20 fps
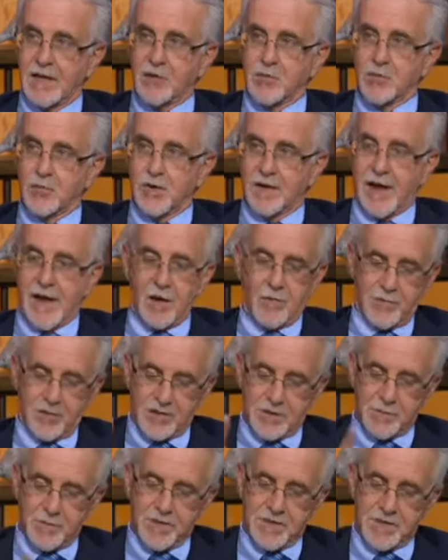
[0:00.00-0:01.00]
into account the
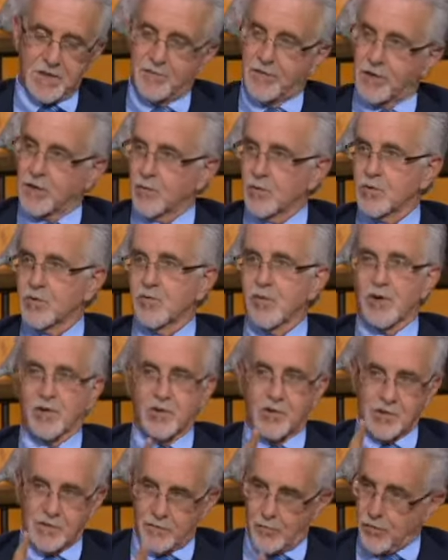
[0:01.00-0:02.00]
specific
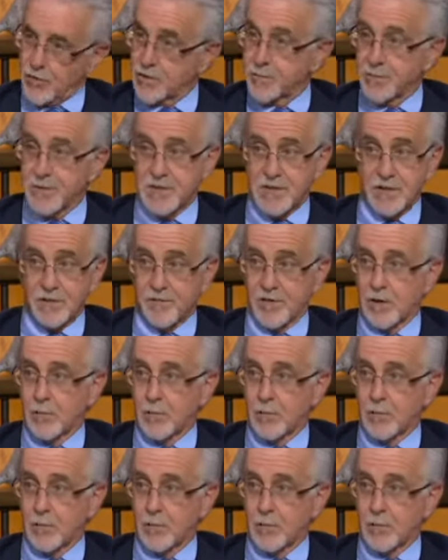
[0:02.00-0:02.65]
restrictions for a specific